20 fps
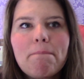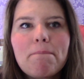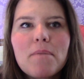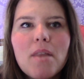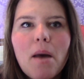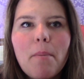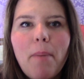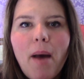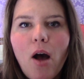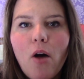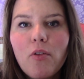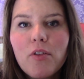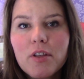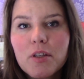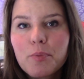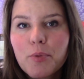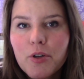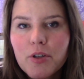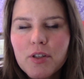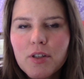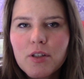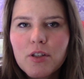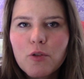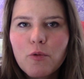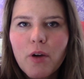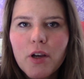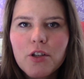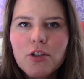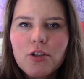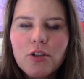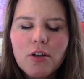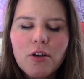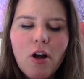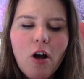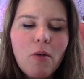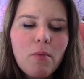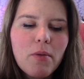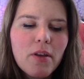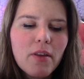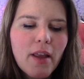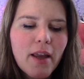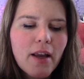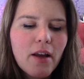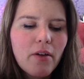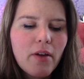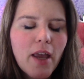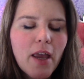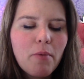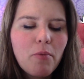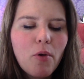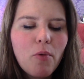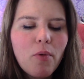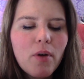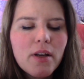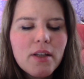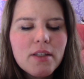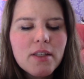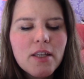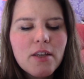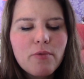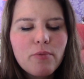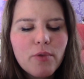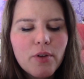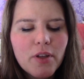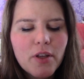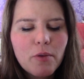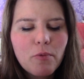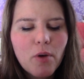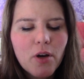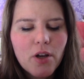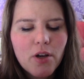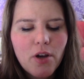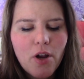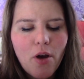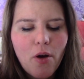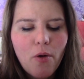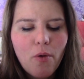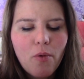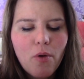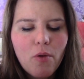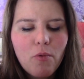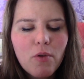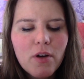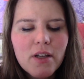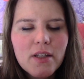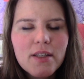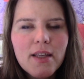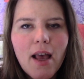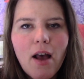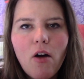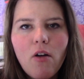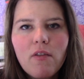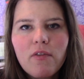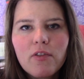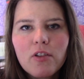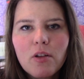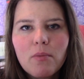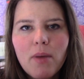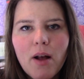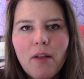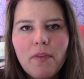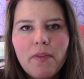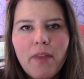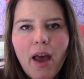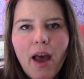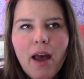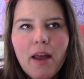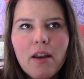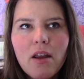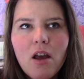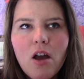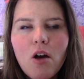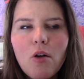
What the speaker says: about this person's question. I'll be like, okay, well, what does he really want to know? What is helpful about that?